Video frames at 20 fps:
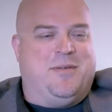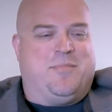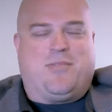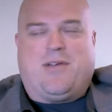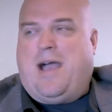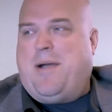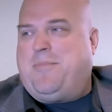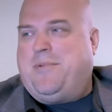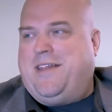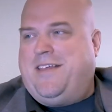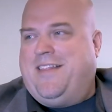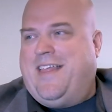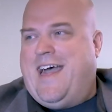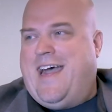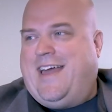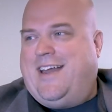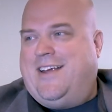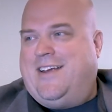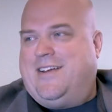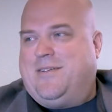the property
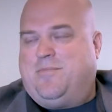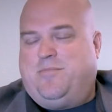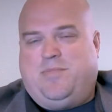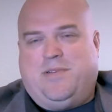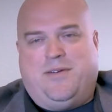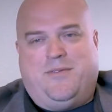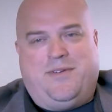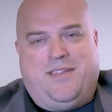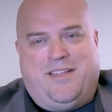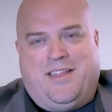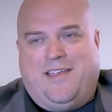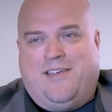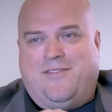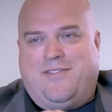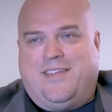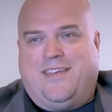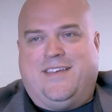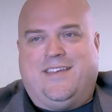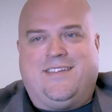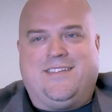ladder, but we
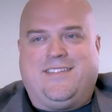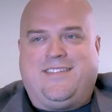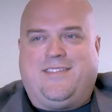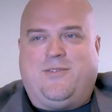love the,